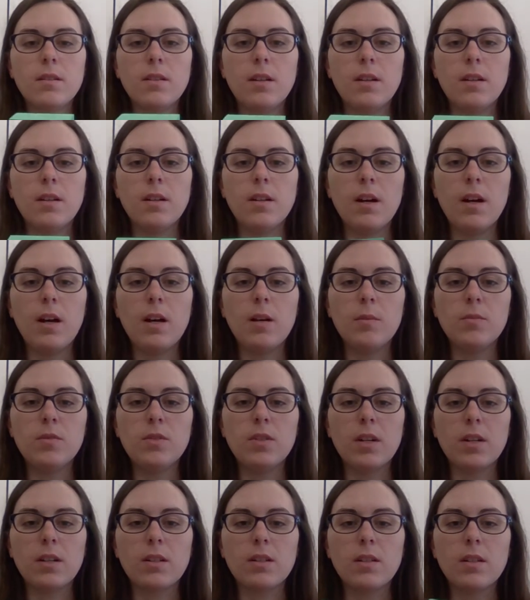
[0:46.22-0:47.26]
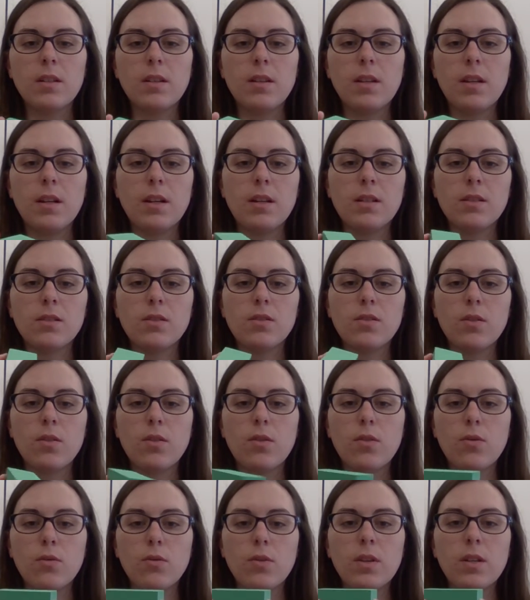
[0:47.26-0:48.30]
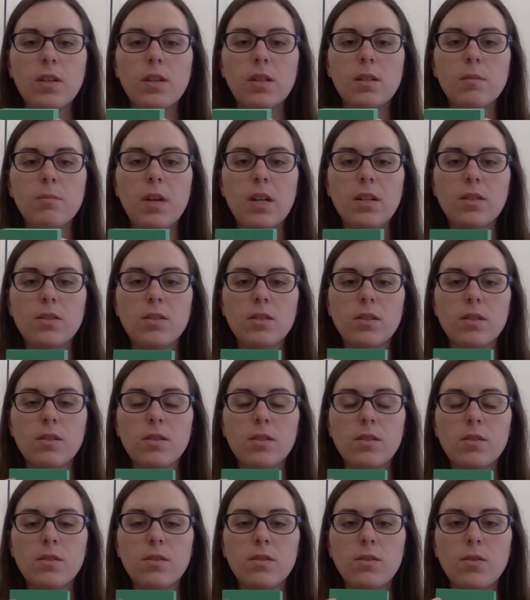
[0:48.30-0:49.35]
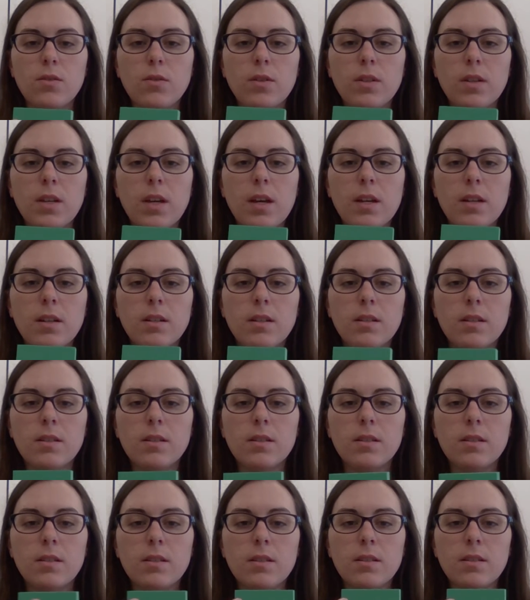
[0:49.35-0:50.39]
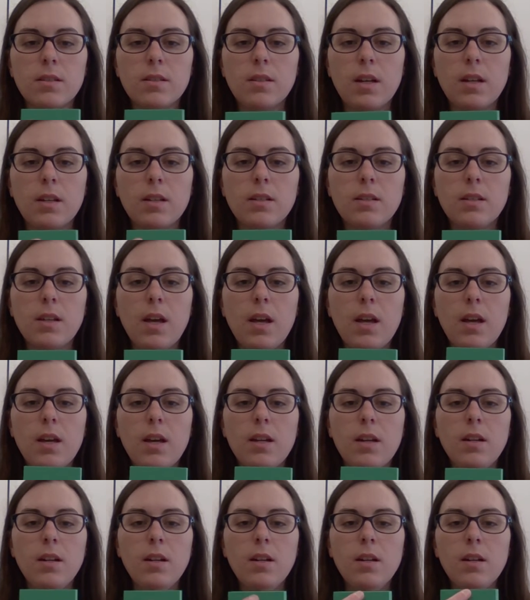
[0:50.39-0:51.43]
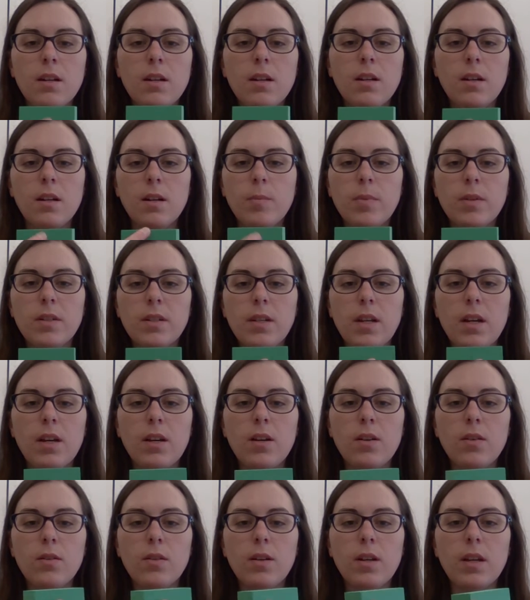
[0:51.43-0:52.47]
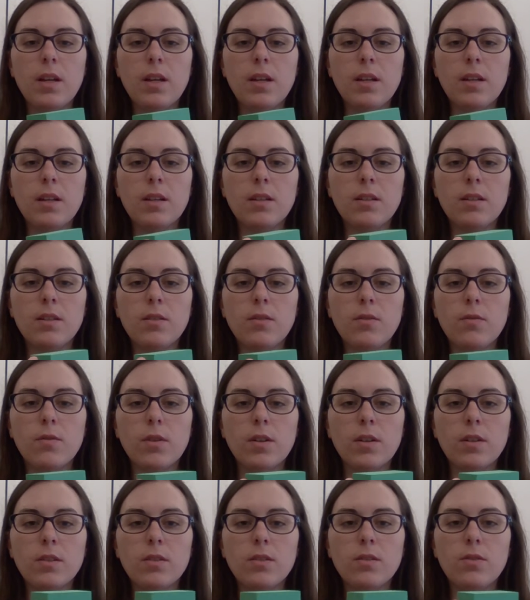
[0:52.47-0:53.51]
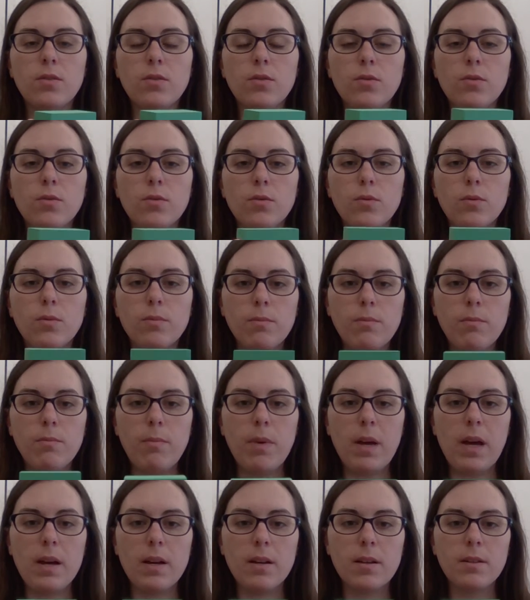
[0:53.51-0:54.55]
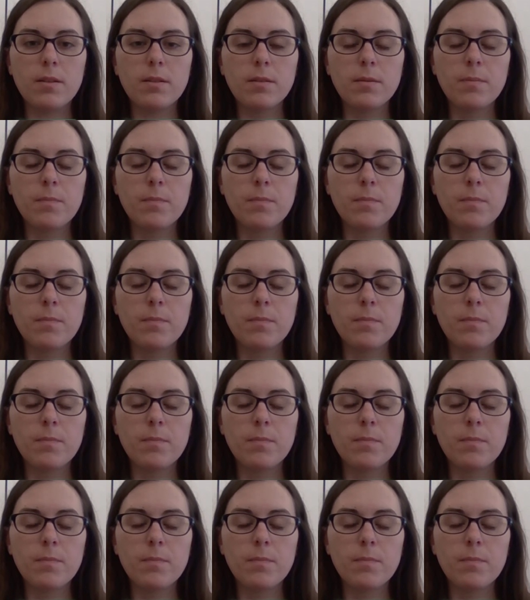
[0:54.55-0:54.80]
an object that has 3 dimensions. So again, side to side, up and down, and front to back.